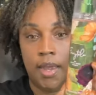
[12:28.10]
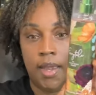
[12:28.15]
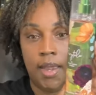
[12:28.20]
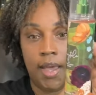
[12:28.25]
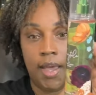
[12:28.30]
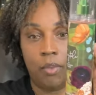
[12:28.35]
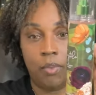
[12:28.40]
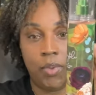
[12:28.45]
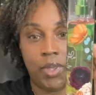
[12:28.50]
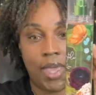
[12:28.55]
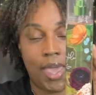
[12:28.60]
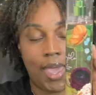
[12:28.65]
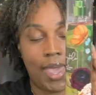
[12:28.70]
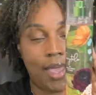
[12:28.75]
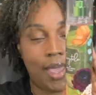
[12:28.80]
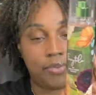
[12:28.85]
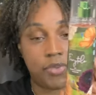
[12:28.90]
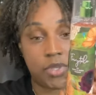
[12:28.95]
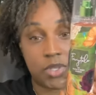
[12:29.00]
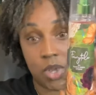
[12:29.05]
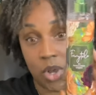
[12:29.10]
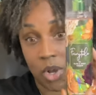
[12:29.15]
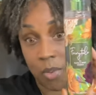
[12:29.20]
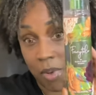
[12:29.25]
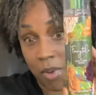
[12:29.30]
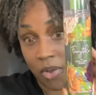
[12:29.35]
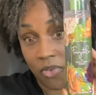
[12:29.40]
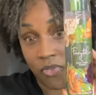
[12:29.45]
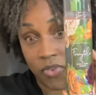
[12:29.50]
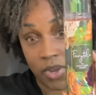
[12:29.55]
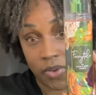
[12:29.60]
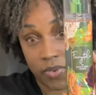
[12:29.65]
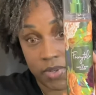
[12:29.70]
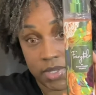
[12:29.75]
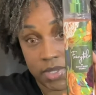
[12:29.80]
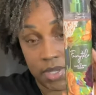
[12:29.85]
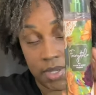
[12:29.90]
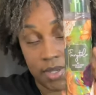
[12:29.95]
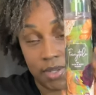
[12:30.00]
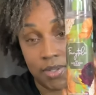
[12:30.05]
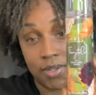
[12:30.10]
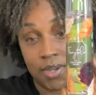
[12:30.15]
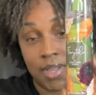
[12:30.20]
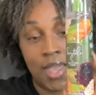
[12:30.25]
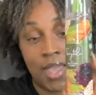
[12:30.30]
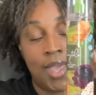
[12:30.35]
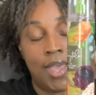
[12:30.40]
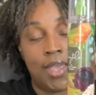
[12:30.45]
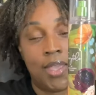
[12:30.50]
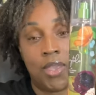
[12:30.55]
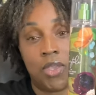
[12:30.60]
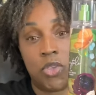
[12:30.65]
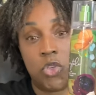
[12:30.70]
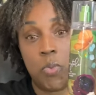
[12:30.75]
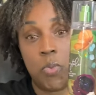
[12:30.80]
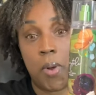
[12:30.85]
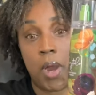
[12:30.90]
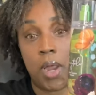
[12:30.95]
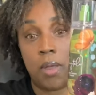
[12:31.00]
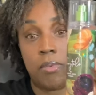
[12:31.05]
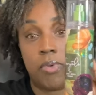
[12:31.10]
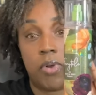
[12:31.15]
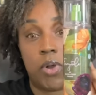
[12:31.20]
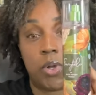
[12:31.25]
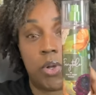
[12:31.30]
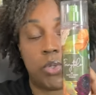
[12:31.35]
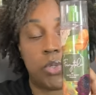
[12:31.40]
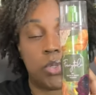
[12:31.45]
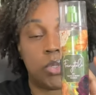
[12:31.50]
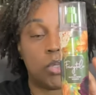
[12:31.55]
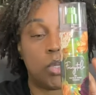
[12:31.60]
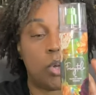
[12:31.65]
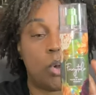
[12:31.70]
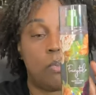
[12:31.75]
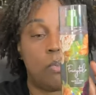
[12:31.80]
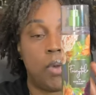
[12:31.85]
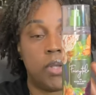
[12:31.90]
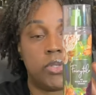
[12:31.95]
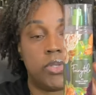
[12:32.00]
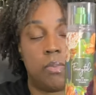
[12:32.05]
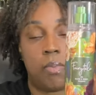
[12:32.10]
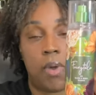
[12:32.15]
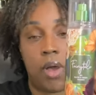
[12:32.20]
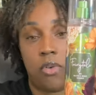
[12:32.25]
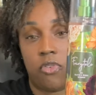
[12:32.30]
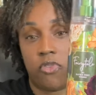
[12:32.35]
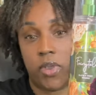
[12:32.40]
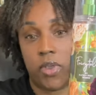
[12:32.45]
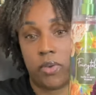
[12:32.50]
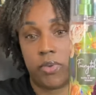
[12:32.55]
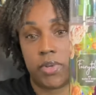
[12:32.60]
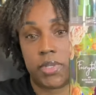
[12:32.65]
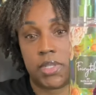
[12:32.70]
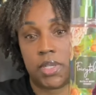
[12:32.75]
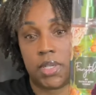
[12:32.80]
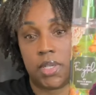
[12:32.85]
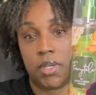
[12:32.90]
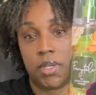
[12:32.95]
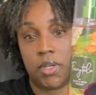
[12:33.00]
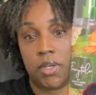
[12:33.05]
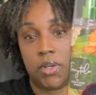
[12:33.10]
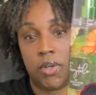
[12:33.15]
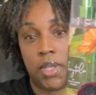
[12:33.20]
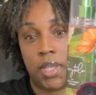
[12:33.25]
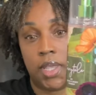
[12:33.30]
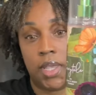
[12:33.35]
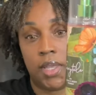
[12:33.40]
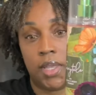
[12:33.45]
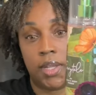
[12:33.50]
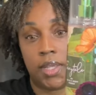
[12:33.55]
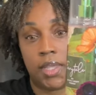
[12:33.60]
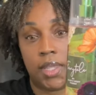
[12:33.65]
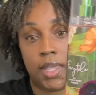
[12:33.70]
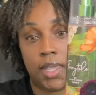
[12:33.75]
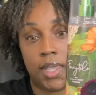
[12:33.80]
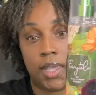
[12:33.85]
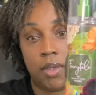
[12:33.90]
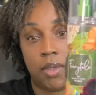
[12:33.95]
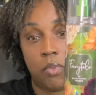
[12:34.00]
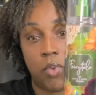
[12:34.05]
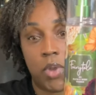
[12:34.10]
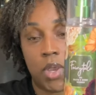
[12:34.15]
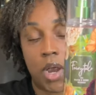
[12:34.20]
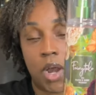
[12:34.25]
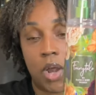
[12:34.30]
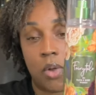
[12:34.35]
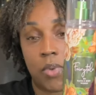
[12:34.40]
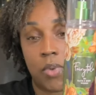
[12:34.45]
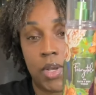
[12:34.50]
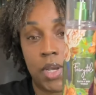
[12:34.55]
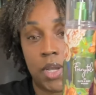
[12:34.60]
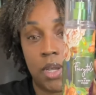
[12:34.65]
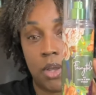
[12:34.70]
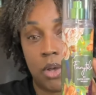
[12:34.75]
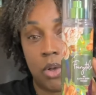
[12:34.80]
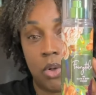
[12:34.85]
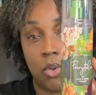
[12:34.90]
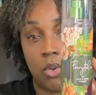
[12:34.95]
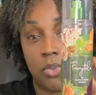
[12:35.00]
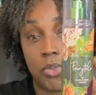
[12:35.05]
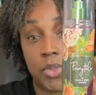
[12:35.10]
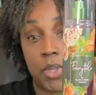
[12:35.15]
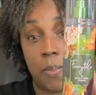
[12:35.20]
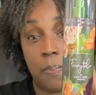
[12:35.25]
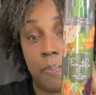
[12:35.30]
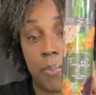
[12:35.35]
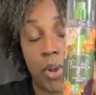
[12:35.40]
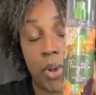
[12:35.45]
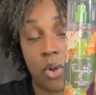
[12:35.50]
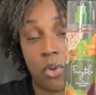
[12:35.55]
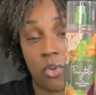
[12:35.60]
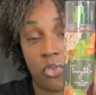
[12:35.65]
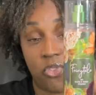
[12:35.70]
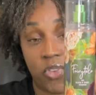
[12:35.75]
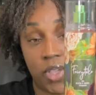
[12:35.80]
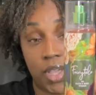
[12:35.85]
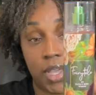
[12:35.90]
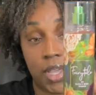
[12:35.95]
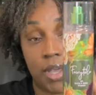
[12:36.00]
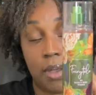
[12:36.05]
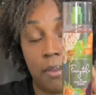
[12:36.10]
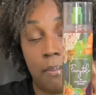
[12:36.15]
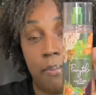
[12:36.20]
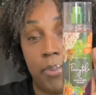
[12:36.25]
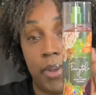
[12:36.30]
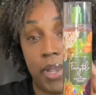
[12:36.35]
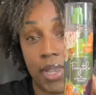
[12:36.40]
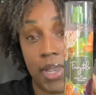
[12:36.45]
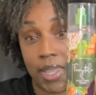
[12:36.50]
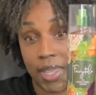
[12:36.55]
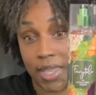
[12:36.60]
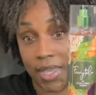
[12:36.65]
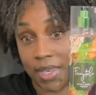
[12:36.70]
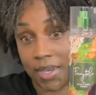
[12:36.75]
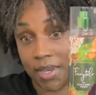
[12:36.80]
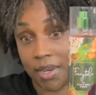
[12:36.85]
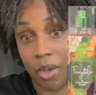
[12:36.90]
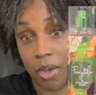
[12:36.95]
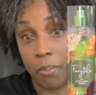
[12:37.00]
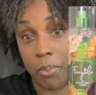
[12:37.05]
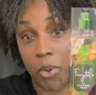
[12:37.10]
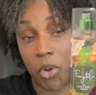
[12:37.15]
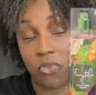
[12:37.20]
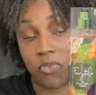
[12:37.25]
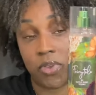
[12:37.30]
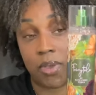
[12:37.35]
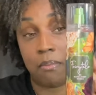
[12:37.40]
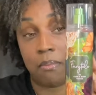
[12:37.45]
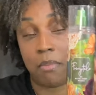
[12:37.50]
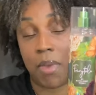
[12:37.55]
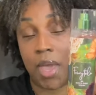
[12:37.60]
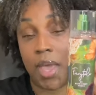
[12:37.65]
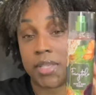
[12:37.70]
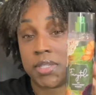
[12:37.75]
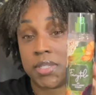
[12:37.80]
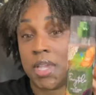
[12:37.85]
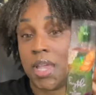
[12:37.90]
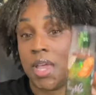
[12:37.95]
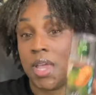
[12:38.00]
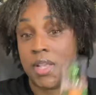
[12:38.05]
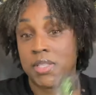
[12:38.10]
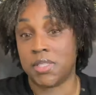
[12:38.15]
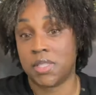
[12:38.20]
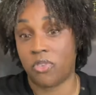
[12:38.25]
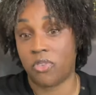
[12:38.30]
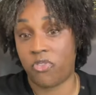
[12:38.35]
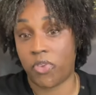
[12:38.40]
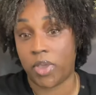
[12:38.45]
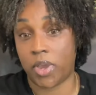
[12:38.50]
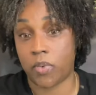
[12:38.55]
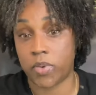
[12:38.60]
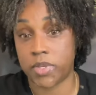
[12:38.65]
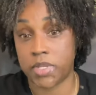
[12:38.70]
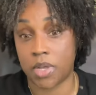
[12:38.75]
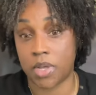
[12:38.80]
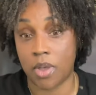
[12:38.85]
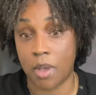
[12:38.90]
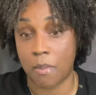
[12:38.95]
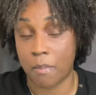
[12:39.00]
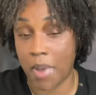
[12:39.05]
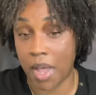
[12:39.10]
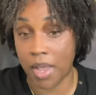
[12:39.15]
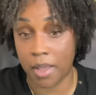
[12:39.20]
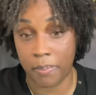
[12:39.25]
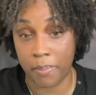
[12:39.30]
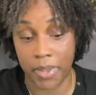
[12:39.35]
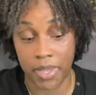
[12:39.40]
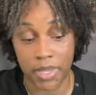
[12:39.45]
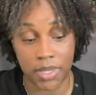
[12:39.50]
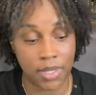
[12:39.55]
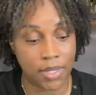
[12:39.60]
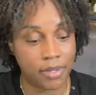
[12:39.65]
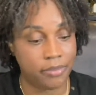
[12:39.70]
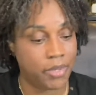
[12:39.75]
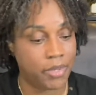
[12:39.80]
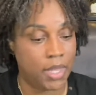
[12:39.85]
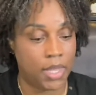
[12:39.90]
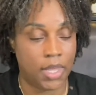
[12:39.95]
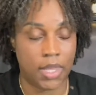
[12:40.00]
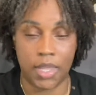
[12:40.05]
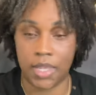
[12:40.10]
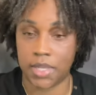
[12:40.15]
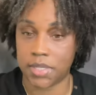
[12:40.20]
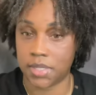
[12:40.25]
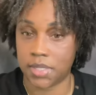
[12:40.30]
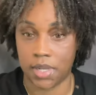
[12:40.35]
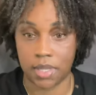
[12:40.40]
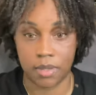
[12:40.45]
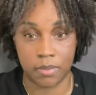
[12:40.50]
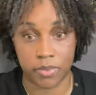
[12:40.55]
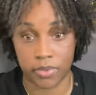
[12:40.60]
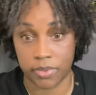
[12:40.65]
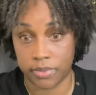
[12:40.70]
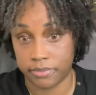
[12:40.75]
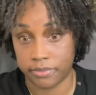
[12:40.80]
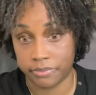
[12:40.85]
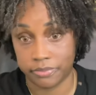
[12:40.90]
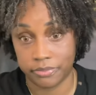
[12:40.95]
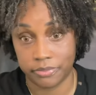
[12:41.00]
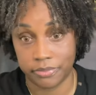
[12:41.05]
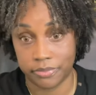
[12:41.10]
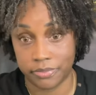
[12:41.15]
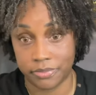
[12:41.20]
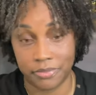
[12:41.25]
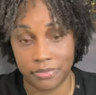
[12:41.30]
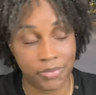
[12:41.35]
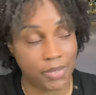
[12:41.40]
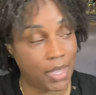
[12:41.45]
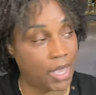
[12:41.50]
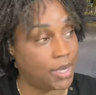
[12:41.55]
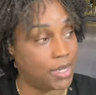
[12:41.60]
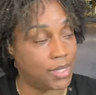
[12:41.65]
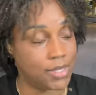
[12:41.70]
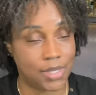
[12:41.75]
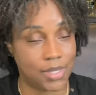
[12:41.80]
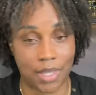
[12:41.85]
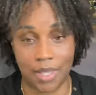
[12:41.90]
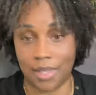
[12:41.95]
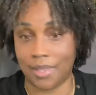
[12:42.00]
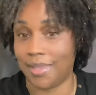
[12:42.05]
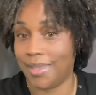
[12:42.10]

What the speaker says: Now we have to talk about Fairy Tale. And you probably have heard so much about Fairy Tale. And again, we already know the perfect blend, a perfect match to Fairy Tale, in my opinion, is Libra. That is the